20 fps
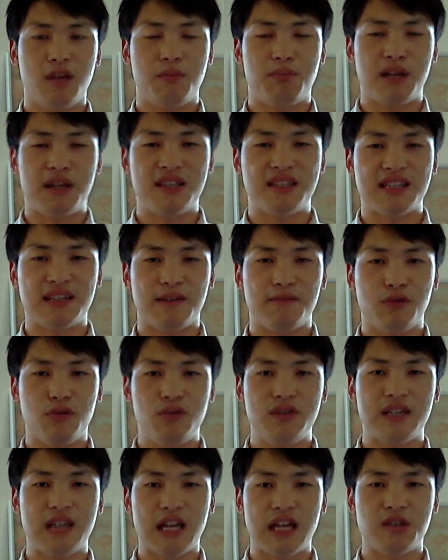but instead of
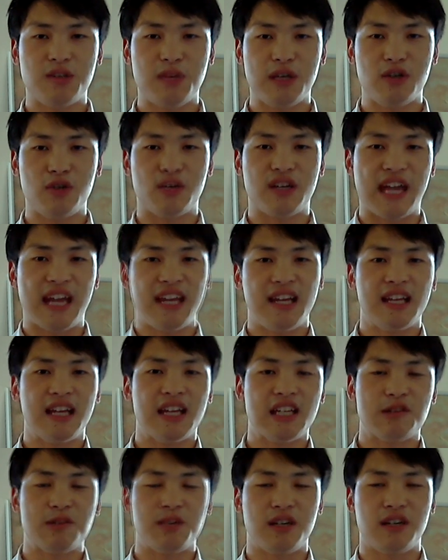losing HP, you're gaining
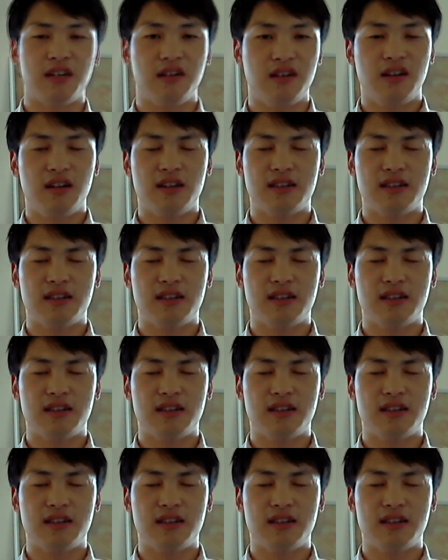HP.